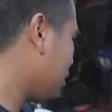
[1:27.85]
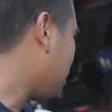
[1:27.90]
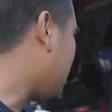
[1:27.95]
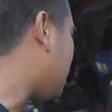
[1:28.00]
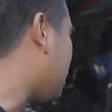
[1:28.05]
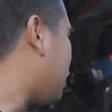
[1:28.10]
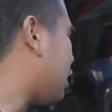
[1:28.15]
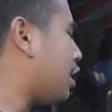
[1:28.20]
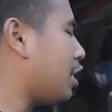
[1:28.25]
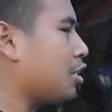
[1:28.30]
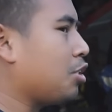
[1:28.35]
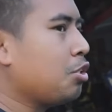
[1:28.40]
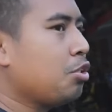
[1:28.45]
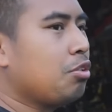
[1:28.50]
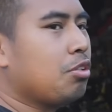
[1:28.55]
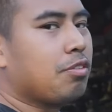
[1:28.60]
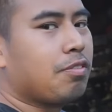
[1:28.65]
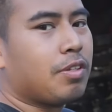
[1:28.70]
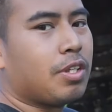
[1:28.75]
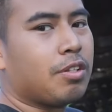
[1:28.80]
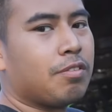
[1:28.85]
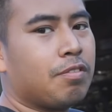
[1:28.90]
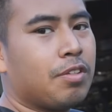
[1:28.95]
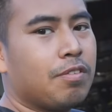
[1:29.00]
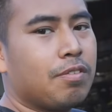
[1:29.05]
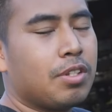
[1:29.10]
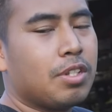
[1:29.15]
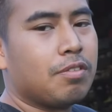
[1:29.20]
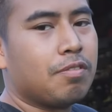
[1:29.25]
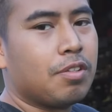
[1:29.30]
And I had 205
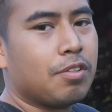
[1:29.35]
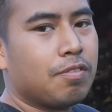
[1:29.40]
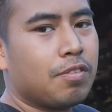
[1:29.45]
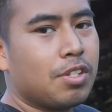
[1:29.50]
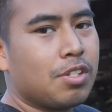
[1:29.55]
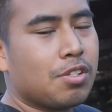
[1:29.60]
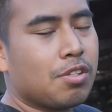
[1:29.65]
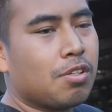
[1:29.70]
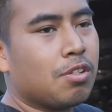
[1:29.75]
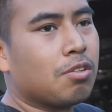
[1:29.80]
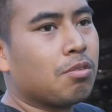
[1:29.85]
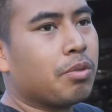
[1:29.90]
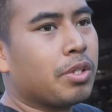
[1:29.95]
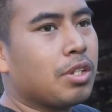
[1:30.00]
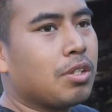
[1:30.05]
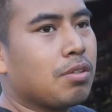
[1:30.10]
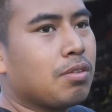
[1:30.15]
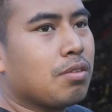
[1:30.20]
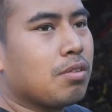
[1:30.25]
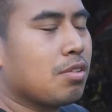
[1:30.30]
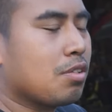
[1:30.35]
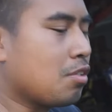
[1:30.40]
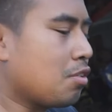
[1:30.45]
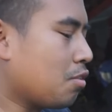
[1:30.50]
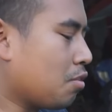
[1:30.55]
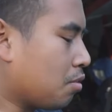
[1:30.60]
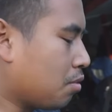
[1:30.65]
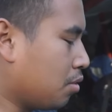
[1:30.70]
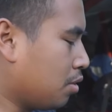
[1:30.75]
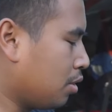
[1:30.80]
50 15s all around,
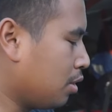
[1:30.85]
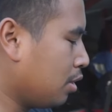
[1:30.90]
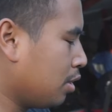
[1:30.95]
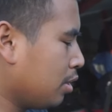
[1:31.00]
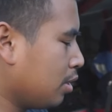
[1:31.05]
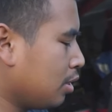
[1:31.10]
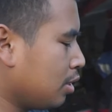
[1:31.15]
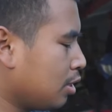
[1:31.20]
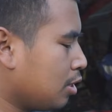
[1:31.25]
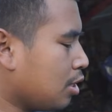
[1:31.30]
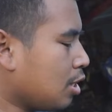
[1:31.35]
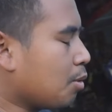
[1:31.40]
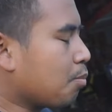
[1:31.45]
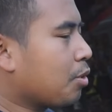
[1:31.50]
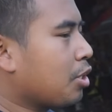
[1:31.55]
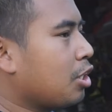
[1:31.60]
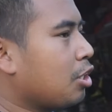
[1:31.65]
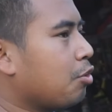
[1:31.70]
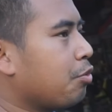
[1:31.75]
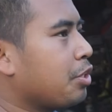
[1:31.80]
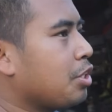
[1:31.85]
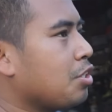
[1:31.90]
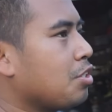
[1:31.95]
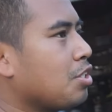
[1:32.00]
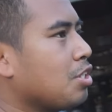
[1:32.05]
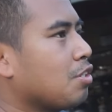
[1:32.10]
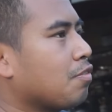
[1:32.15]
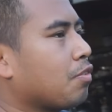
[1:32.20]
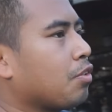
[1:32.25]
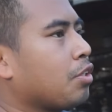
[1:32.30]
so gonna reuse
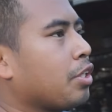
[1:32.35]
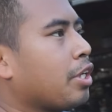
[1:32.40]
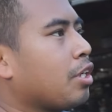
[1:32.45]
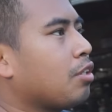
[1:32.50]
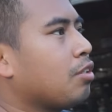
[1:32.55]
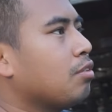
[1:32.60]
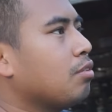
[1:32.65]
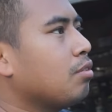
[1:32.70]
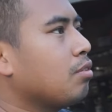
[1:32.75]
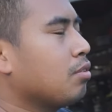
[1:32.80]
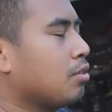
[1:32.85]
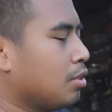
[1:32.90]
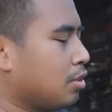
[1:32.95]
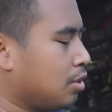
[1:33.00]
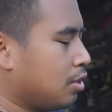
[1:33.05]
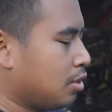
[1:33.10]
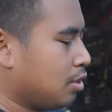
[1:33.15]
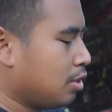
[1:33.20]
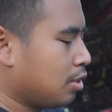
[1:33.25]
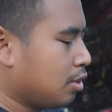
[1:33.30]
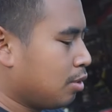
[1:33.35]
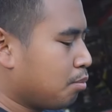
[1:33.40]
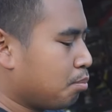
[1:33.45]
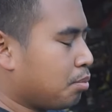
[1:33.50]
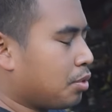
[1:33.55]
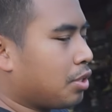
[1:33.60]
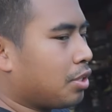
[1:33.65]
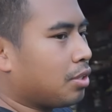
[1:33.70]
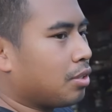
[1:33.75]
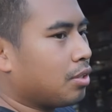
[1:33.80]
these for now,
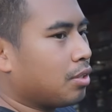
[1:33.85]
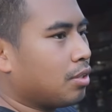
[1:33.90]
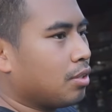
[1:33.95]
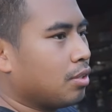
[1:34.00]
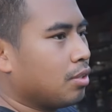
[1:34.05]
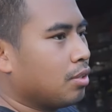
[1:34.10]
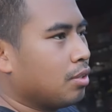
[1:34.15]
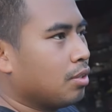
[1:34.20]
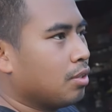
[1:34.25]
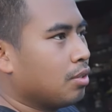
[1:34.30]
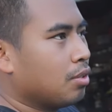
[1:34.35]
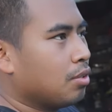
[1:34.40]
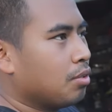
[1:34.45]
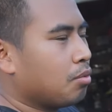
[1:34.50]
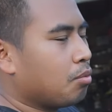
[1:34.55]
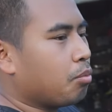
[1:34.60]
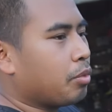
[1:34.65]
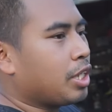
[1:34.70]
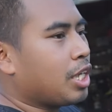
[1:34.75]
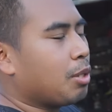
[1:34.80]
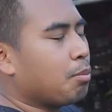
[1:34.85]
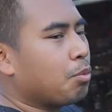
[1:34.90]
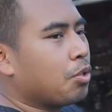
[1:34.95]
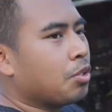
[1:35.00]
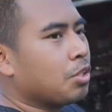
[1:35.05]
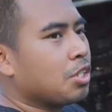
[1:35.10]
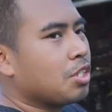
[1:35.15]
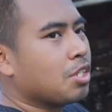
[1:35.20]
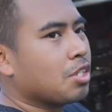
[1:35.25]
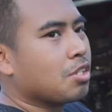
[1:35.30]
but when I
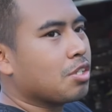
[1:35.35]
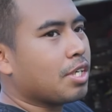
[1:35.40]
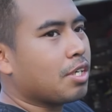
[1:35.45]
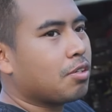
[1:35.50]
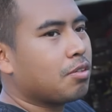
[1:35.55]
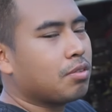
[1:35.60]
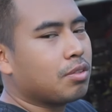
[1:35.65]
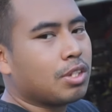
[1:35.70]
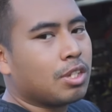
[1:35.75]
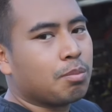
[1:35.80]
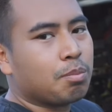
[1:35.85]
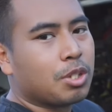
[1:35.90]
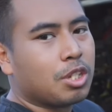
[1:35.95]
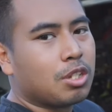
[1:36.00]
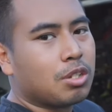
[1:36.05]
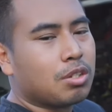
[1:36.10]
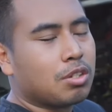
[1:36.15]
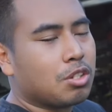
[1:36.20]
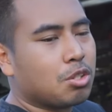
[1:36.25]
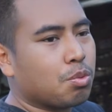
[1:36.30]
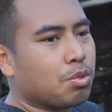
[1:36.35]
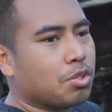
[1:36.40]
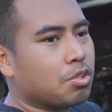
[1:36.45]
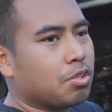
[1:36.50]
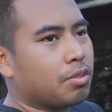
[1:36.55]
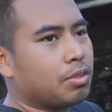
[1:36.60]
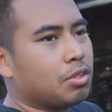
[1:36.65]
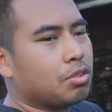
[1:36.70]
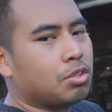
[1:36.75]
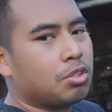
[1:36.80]
burn these things out, I'm gonna switch
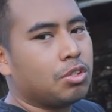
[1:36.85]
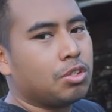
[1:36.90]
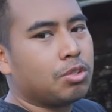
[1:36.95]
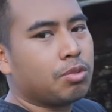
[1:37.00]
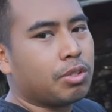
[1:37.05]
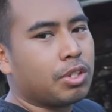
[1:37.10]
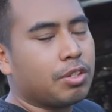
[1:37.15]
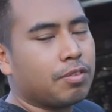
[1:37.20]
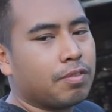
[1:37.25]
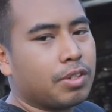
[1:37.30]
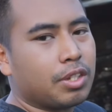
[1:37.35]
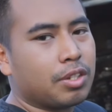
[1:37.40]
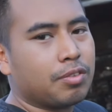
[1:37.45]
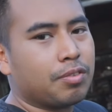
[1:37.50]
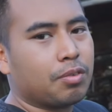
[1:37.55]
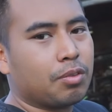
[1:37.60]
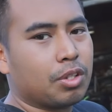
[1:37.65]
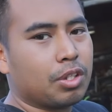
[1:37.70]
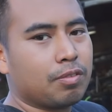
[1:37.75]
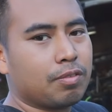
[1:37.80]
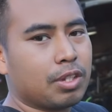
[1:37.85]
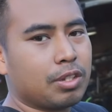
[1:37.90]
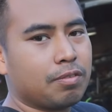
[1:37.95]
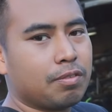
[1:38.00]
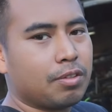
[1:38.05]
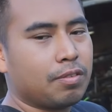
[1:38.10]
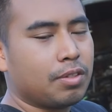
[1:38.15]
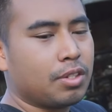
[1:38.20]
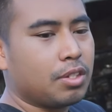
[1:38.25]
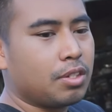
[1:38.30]
over to 225, 45,
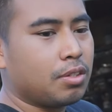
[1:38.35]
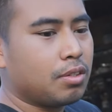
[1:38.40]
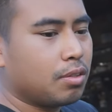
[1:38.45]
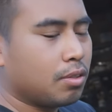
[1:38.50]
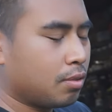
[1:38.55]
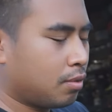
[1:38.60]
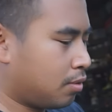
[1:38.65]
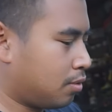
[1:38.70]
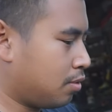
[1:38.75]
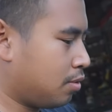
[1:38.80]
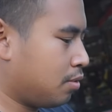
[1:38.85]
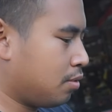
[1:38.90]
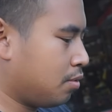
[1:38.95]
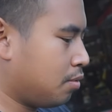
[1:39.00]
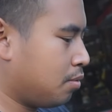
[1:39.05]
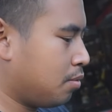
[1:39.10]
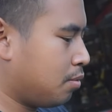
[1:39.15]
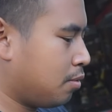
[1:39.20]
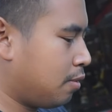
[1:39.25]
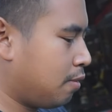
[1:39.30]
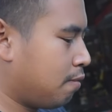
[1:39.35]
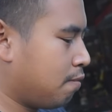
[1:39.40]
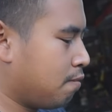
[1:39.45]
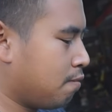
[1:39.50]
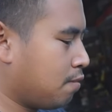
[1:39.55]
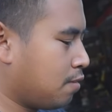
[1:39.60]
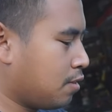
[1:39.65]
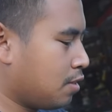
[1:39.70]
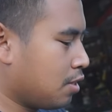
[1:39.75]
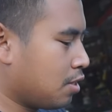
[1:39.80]

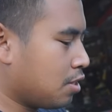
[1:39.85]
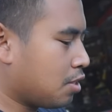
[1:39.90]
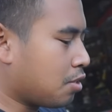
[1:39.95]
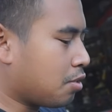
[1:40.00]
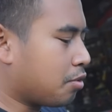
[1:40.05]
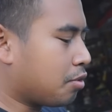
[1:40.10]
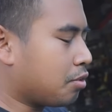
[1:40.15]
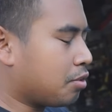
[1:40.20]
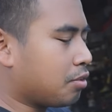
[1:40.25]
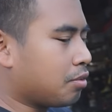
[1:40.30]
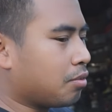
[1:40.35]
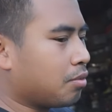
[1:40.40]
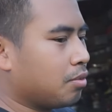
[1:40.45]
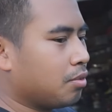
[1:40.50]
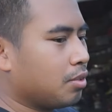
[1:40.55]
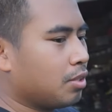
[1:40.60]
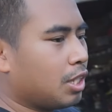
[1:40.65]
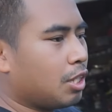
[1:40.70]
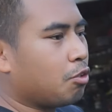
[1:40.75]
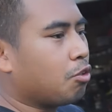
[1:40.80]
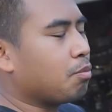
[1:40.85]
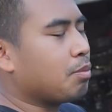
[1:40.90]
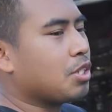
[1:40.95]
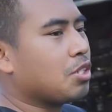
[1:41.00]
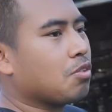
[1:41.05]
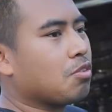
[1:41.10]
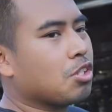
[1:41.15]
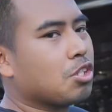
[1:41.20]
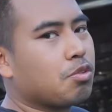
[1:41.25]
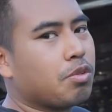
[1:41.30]
15. So it'll, it won't be
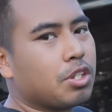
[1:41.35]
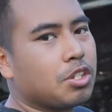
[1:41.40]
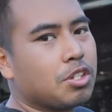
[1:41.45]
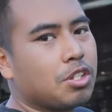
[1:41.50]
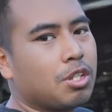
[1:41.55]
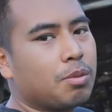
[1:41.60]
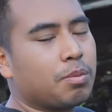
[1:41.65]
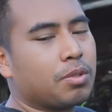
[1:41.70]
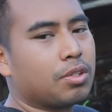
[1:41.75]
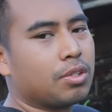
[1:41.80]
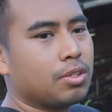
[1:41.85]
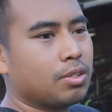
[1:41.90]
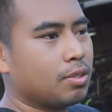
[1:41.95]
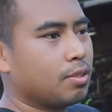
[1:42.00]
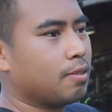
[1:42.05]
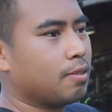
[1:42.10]
so stretched anymore.